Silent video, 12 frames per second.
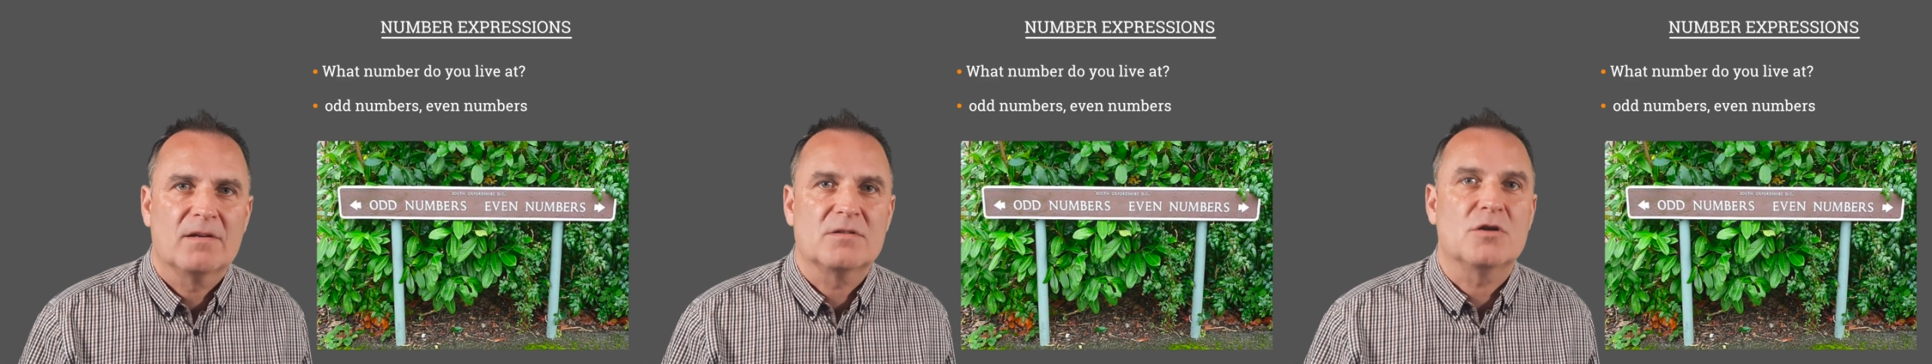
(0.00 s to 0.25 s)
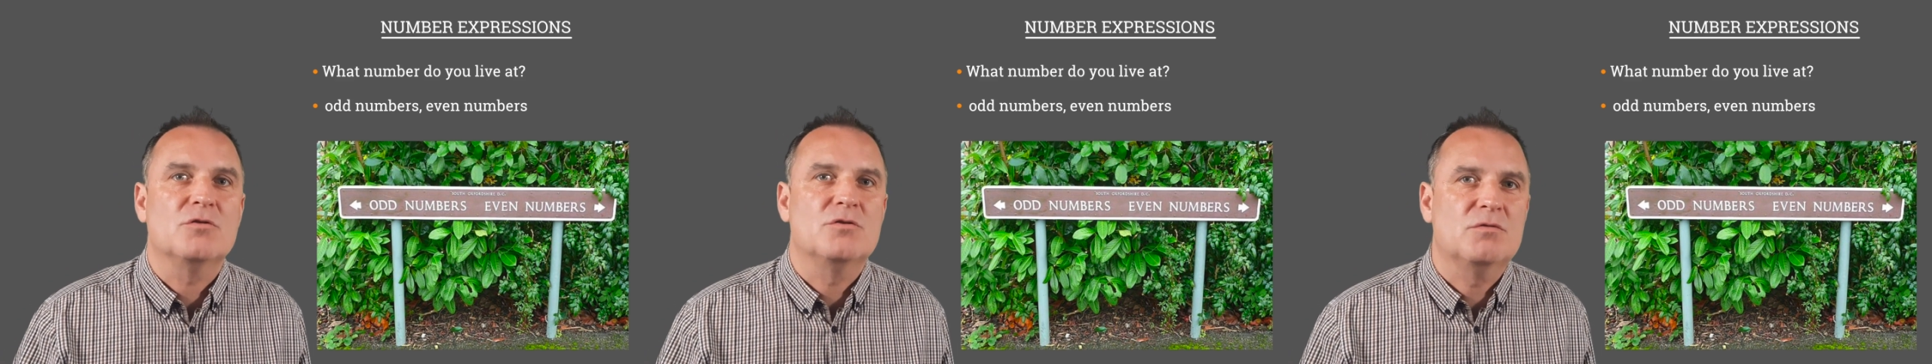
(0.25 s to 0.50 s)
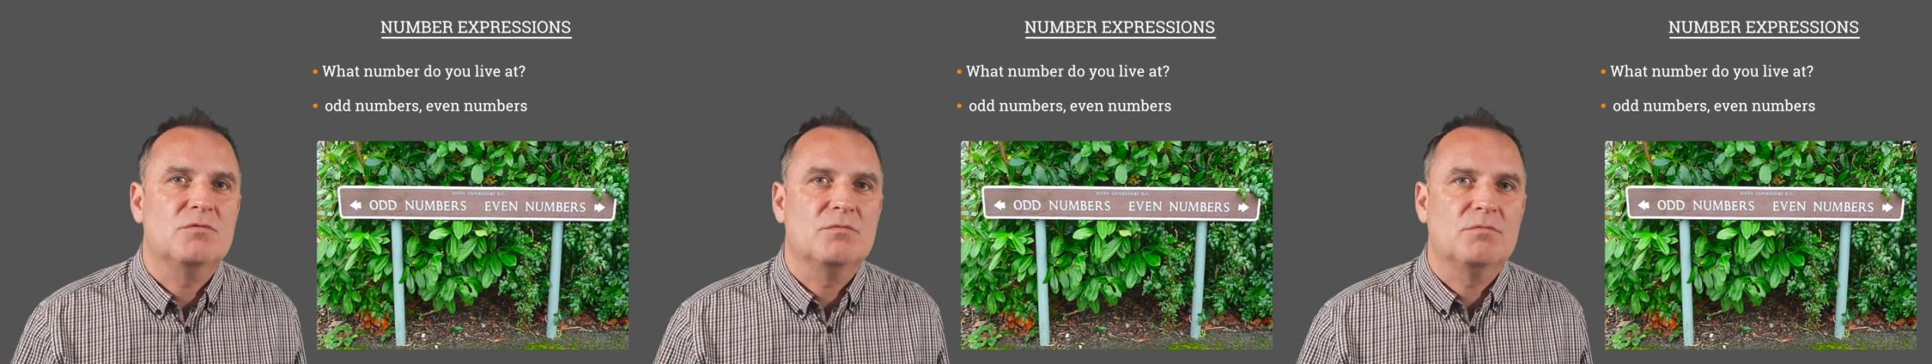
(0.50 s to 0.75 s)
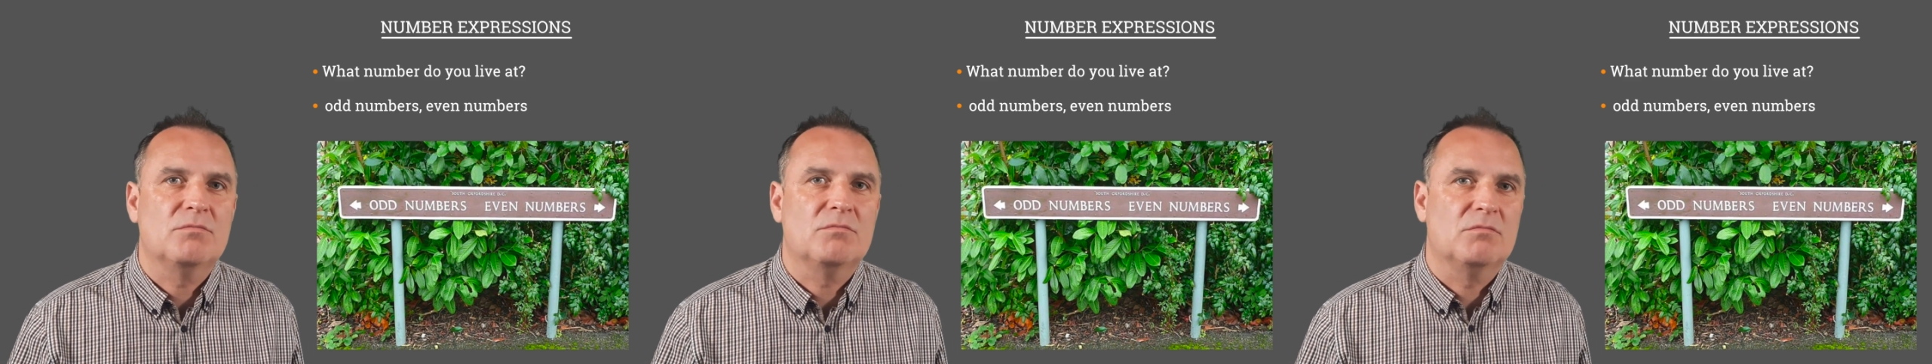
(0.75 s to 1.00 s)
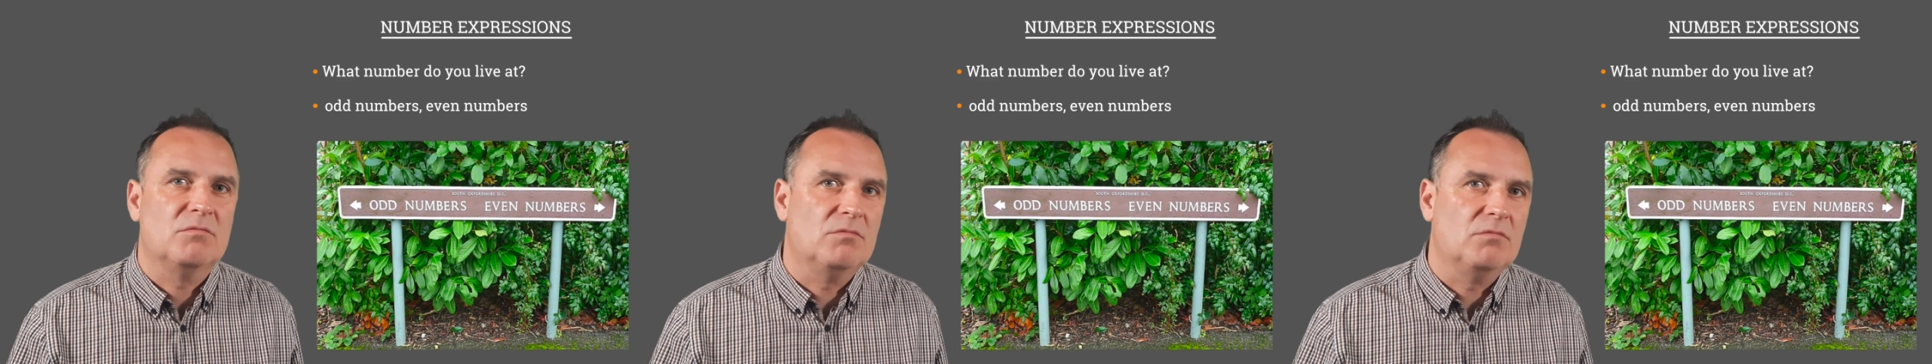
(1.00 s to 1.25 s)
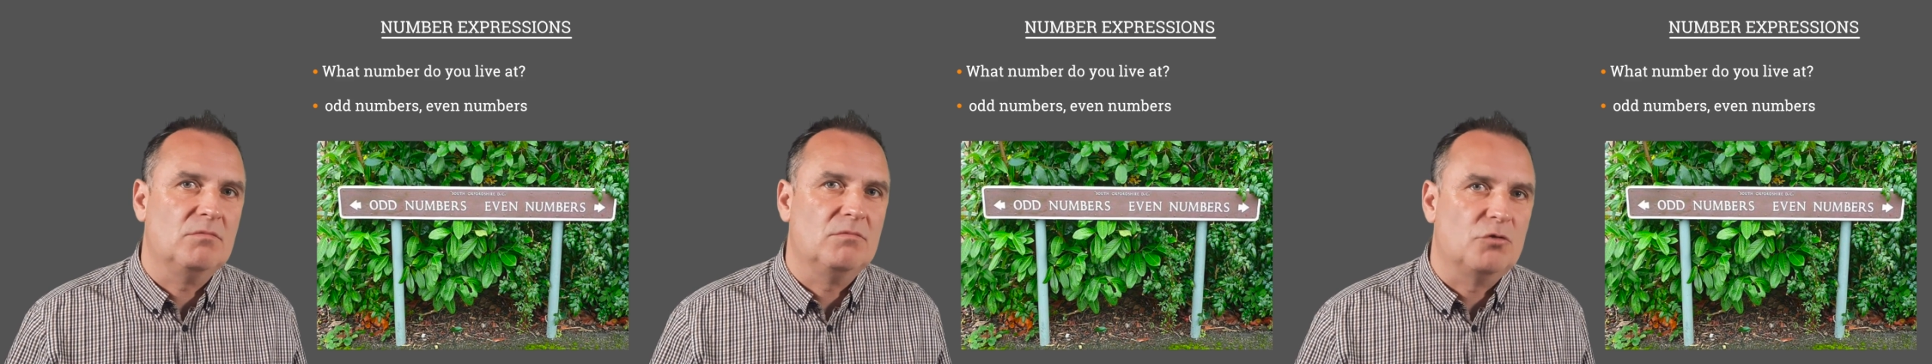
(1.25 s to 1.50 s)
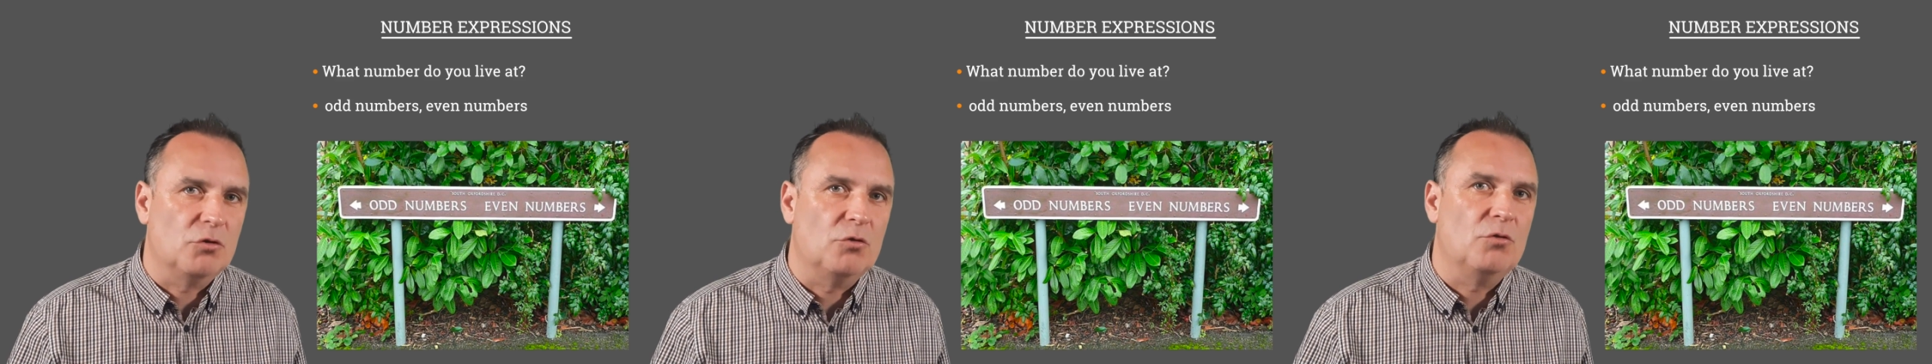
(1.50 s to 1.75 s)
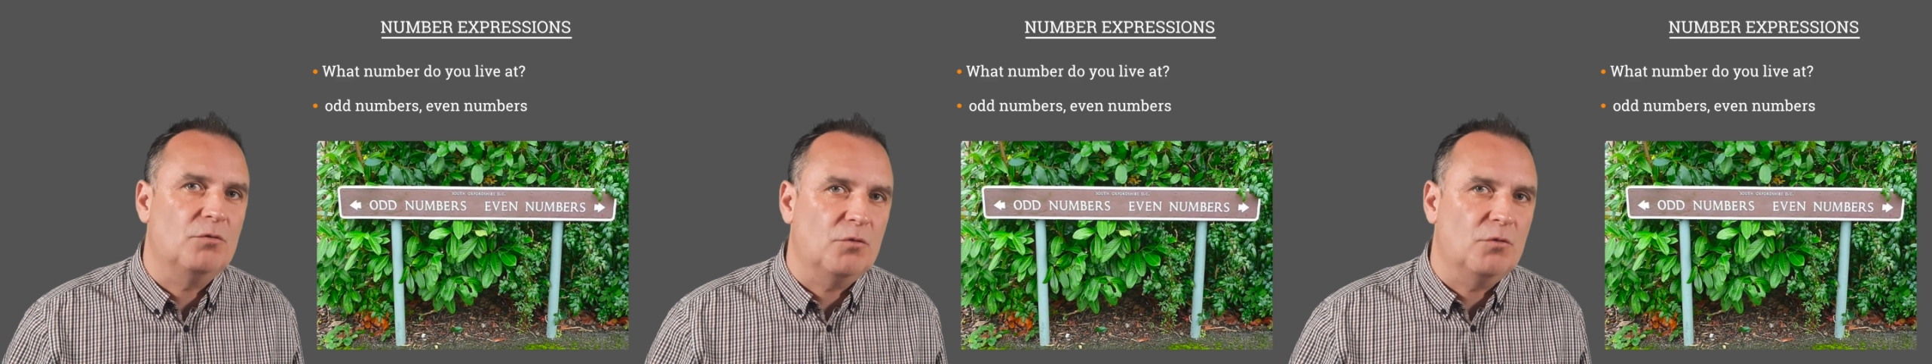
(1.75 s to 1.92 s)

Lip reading: So 2,